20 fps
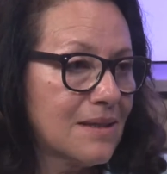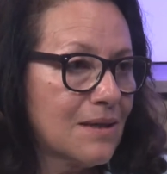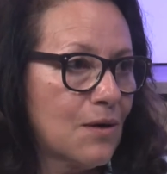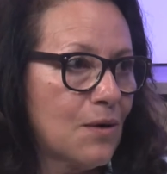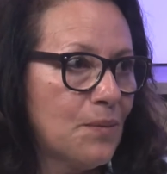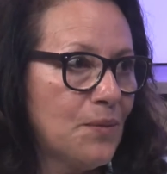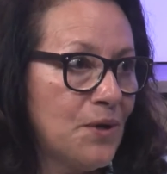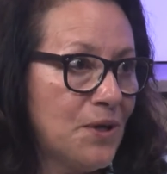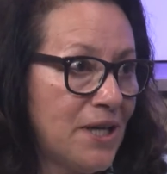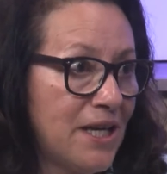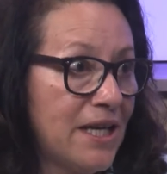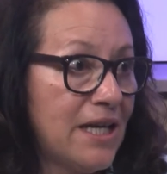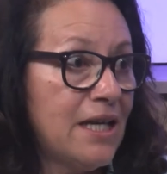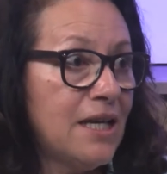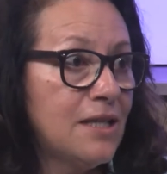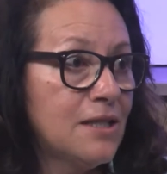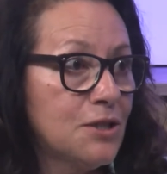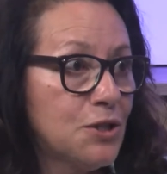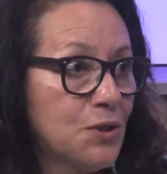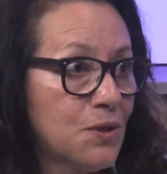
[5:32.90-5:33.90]

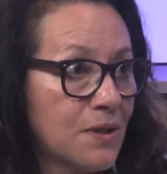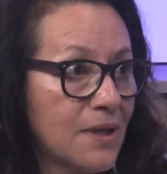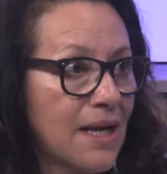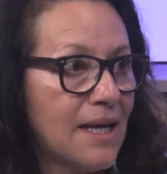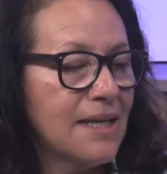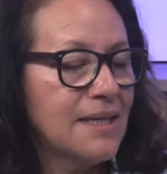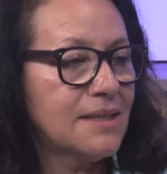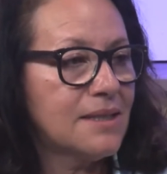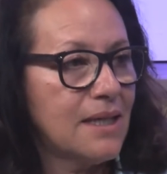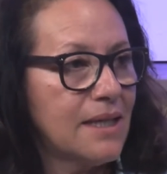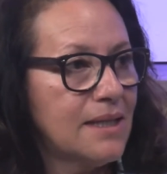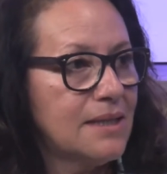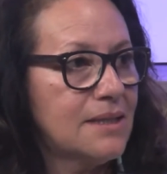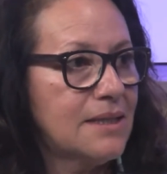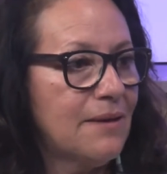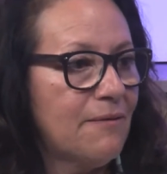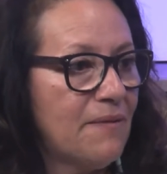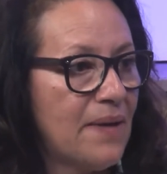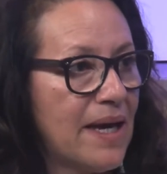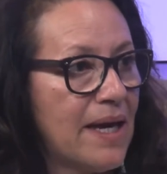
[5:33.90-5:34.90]
Community journalism is
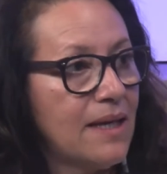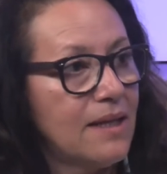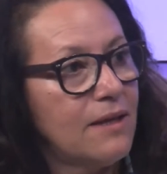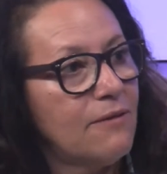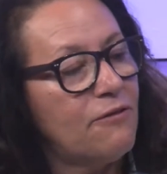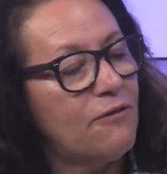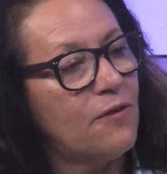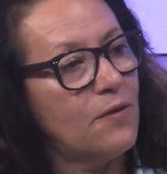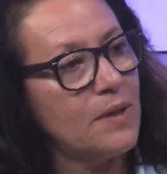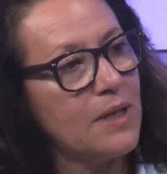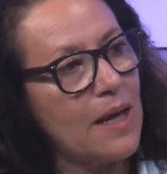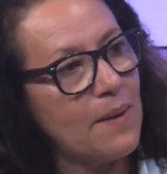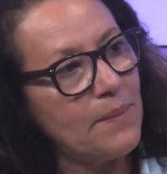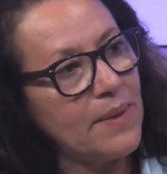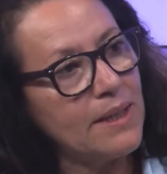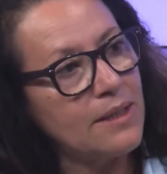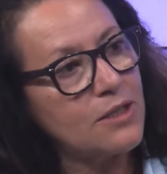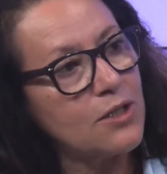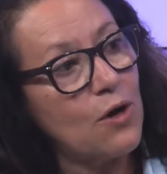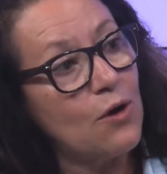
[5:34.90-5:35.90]
the base, the
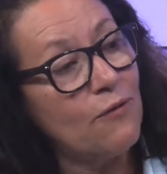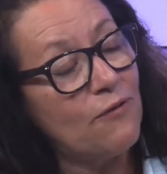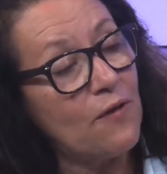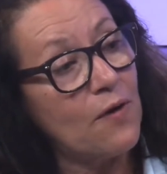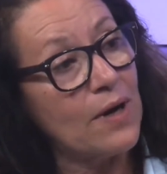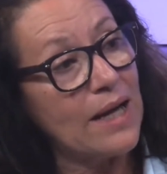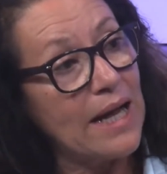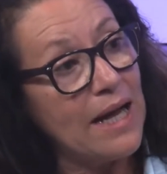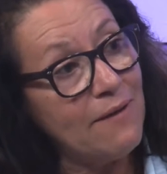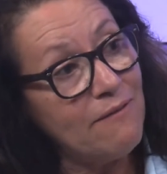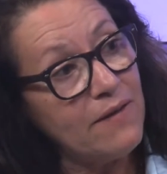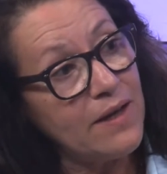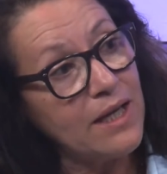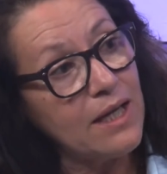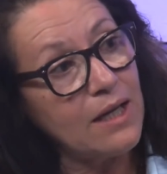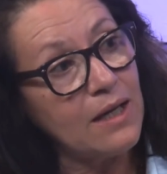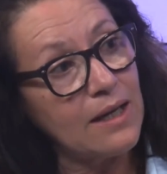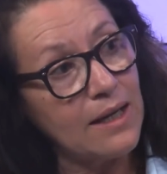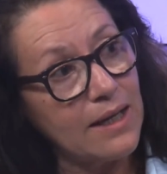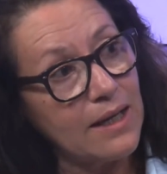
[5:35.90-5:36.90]
fundament of every
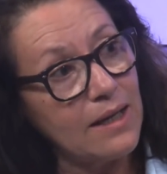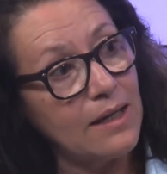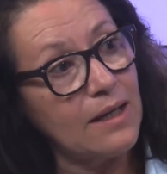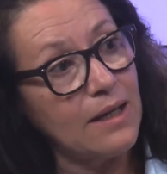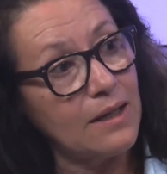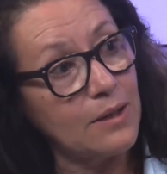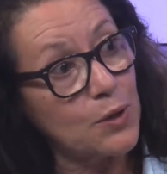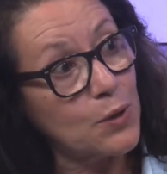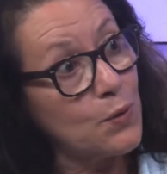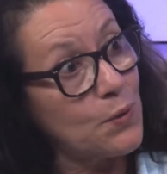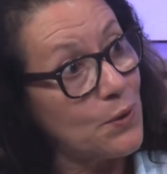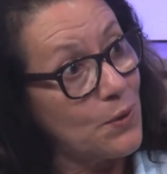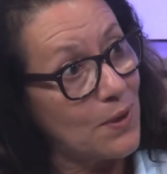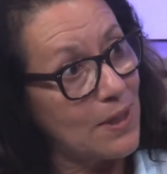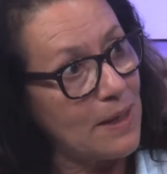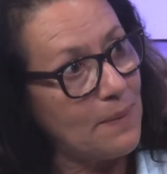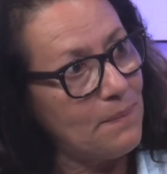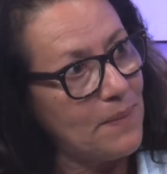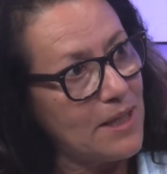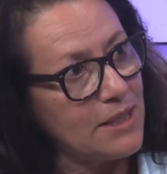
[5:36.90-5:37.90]
rural,
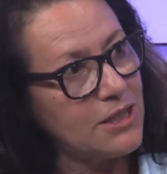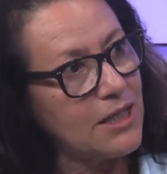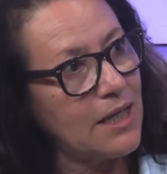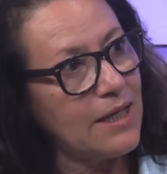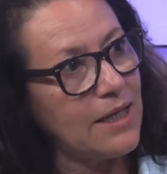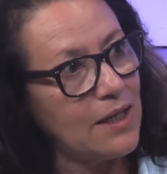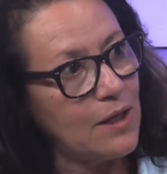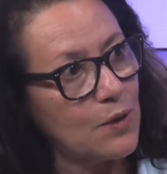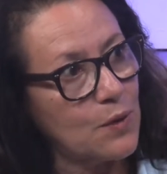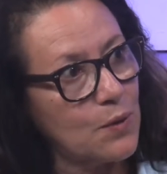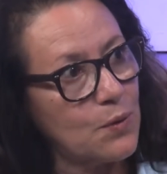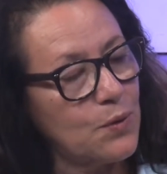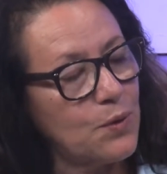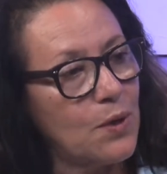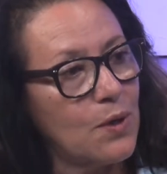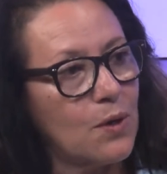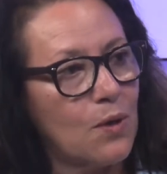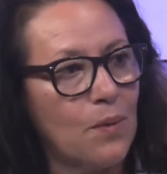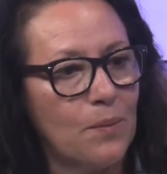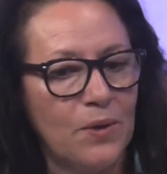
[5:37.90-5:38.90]
especially rural
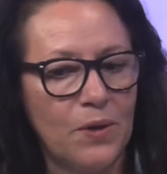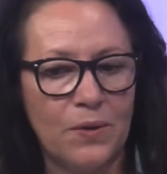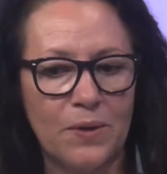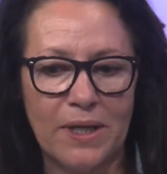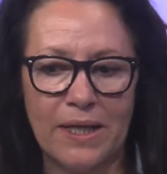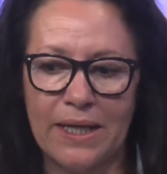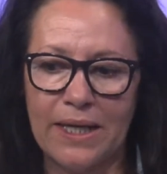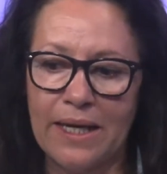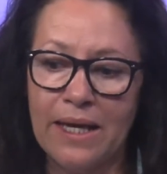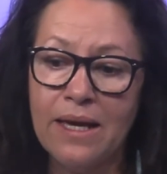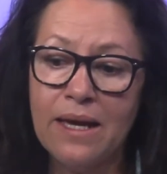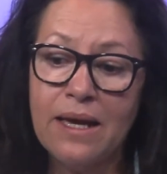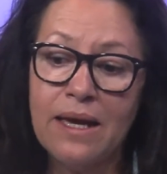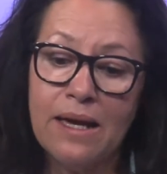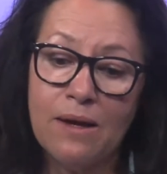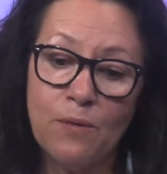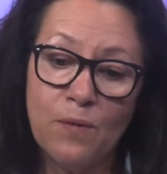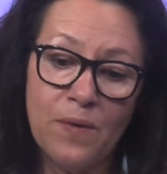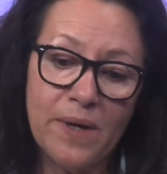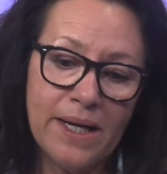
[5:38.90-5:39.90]
community,
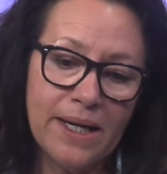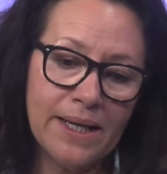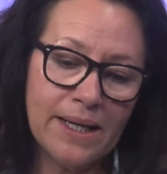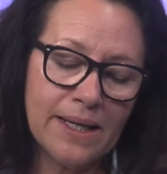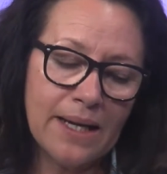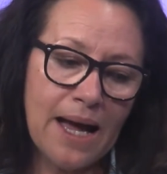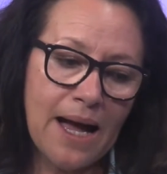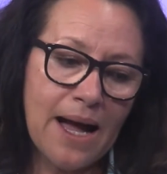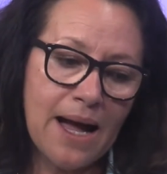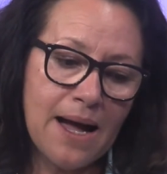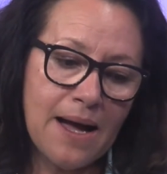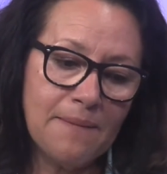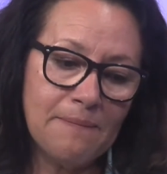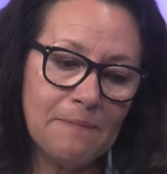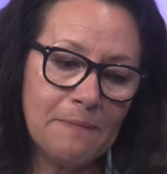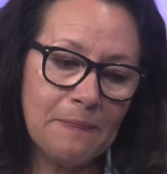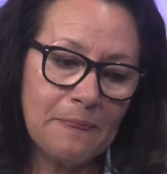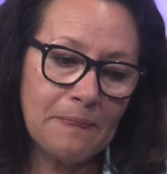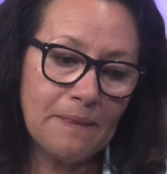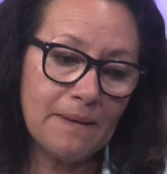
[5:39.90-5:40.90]
where
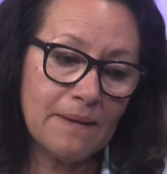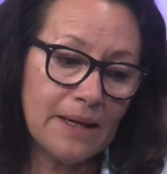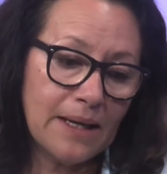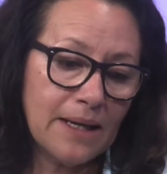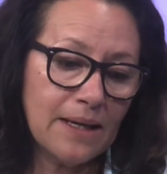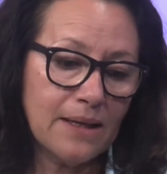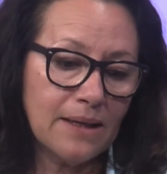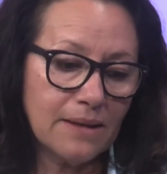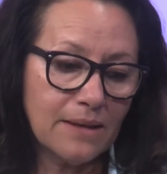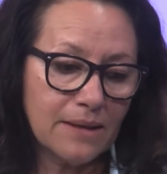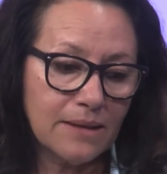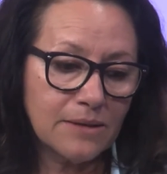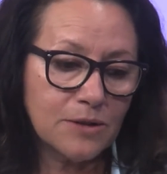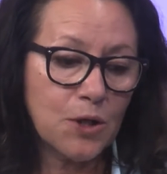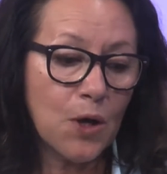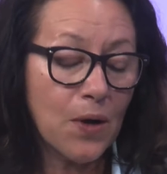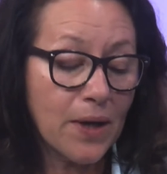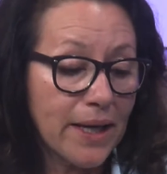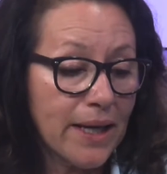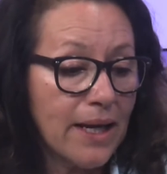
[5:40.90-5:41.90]

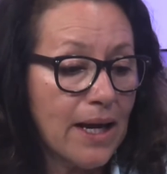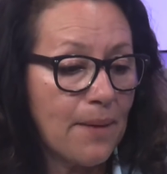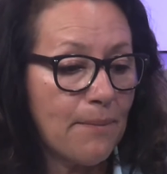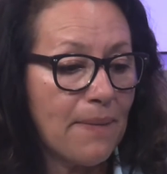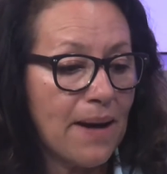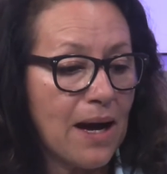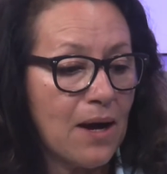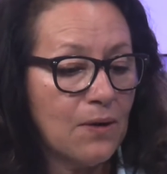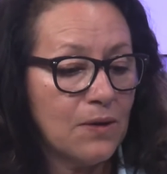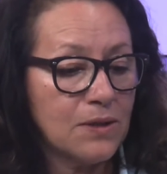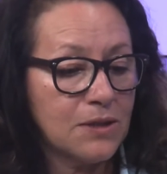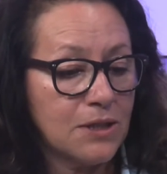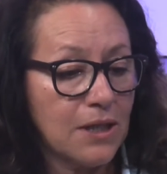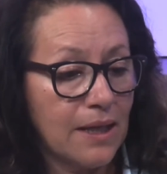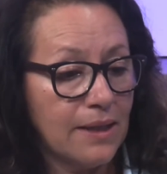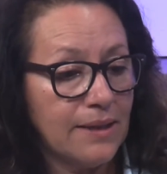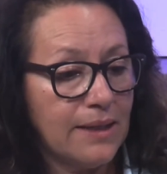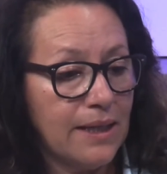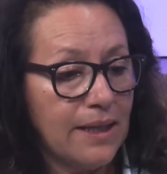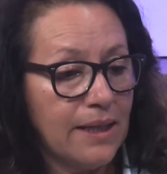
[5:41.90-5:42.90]
talking about
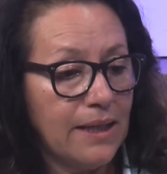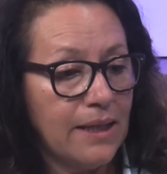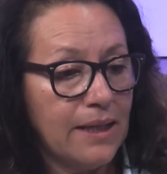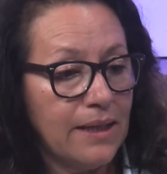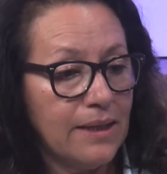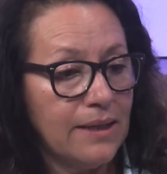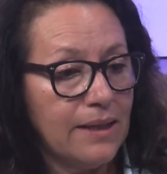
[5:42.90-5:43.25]
the